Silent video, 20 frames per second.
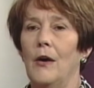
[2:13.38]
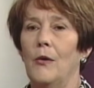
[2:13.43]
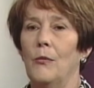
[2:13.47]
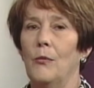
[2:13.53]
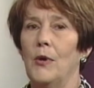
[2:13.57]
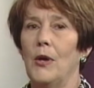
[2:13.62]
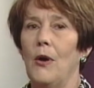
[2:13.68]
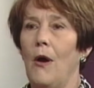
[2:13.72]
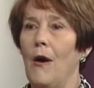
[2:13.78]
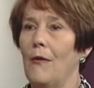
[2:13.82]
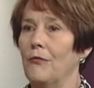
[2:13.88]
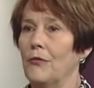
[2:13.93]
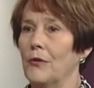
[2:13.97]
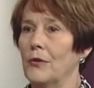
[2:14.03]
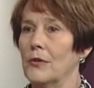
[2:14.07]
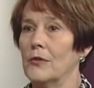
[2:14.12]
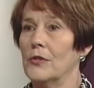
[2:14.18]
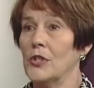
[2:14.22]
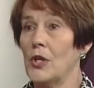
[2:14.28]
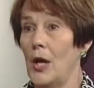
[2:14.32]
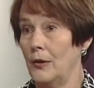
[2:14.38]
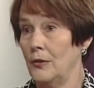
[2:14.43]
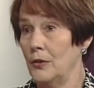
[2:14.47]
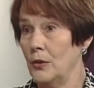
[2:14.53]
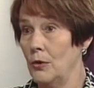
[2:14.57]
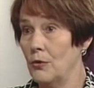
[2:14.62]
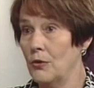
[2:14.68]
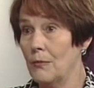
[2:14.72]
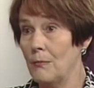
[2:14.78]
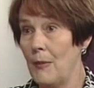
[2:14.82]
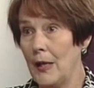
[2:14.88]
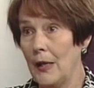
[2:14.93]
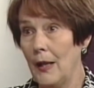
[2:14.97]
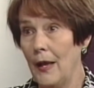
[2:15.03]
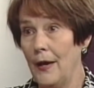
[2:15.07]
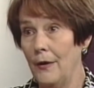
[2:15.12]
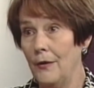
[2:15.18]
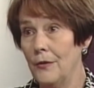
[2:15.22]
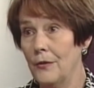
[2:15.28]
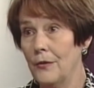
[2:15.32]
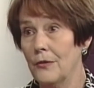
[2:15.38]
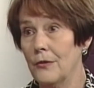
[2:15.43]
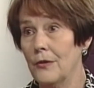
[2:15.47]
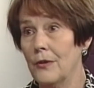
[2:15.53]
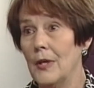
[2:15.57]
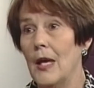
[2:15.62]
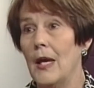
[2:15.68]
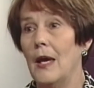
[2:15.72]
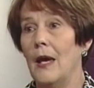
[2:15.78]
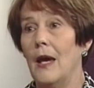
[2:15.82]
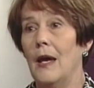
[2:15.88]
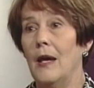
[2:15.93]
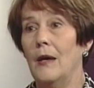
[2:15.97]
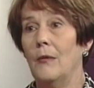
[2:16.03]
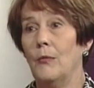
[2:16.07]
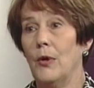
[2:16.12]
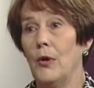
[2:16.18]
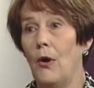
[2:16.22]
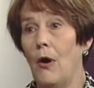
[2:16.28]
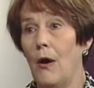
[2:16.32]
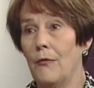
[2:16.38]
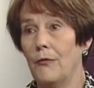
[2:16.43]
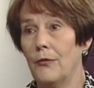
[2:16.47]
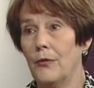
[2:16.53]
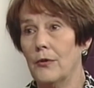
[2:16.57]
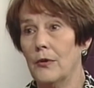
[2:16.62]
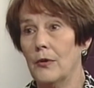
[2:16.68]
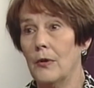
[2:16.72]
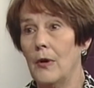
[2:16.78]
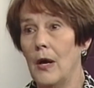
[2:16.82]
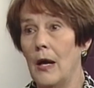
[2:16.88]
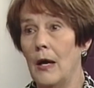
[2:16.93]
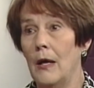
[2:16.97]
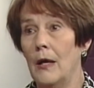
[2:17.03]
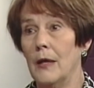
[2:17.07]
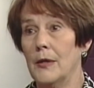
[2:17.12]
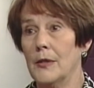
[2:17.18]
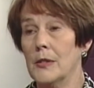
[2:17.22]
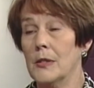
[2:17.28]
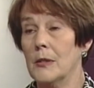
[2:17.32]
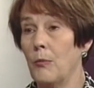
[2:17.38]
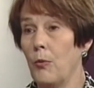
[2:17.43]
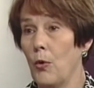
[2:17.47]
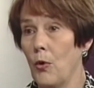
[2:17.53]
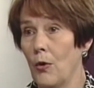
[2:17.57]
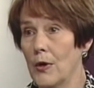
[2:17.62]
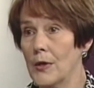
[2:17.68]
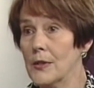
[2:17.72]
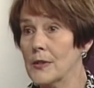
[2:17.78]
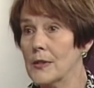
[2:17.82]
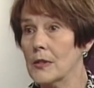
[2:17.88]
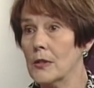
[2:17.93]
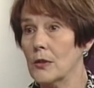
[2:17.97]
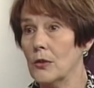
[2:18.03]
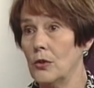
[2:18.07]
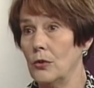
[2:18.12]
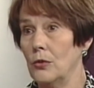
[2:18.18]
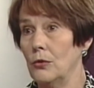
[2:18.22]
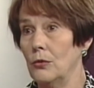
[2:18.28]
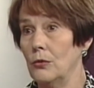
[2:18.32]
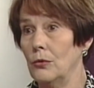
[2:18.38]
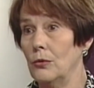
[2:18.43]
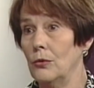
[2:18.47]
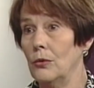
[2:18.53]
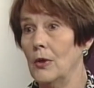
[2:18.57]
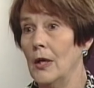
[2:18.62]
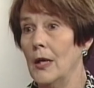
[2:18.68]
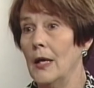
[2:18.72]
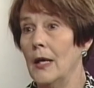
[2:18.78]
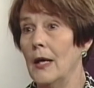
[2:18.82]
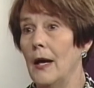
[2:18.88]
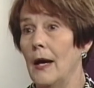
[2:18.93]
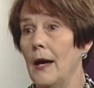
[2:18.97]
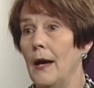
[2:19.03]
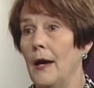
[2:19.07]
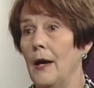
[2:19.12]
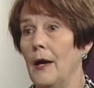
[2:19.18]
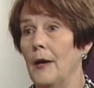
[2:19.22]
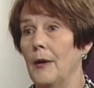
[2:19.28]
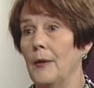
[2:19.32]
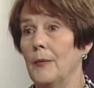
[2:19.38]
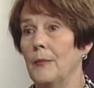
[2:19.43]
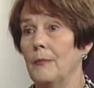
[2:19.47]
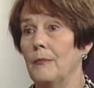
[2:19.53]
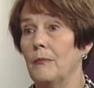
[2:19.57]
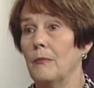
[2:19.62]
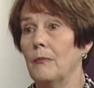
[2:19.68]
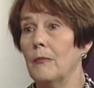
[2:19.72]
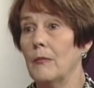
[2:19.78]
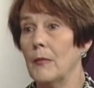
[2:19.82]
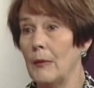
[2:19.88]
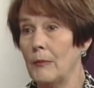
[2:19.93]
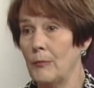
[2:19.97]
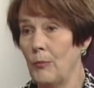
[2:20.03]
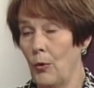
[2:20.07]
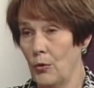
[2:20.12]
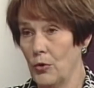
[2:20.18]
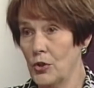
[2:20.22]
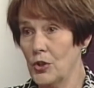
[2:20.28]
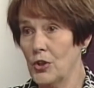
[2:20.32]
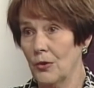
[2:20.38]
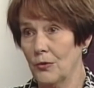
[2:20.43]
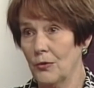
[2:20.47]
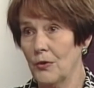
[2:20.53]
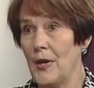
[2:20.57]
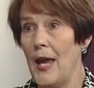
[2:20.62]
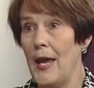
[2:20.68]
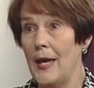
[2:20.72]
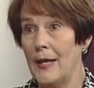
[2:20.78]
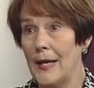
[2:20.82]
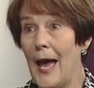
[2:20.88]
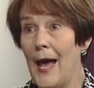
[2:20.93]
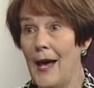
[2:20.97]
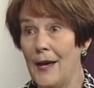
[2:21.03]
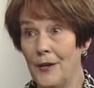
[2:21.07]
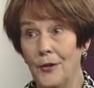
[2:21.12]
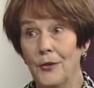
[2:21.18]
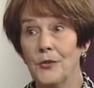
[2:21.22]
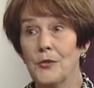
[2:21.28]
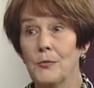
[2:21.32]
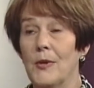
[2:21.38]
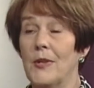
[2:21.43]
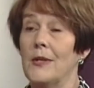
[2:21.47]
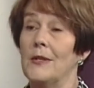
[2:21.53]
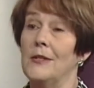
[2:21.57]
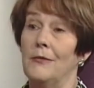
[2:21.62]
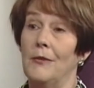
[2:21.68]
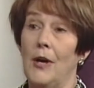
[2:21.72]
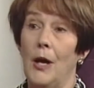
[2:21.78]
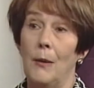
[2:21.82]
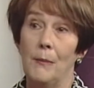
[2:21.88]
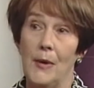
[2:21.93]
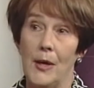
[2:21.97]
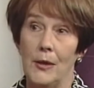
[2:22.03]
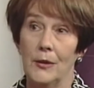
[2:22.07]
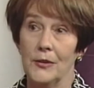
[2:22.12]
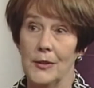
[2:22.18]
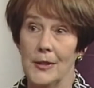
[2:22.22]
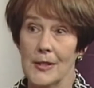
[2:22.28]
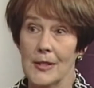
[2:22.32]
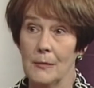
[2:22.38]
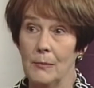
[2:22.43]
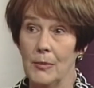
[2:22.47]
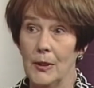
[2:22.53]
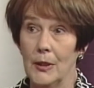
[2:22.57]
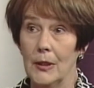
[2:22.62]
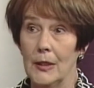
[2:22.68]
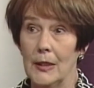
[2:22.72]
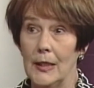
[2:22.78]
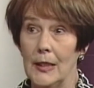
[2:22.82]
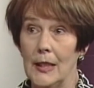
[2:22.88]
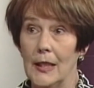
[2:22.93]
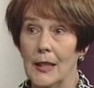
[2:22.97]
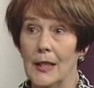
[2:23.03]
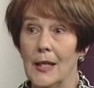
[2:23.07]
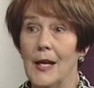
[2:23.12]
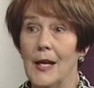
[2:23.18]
we offer child and youth mental health, and we offer supports to both children and adults with a developmental disability.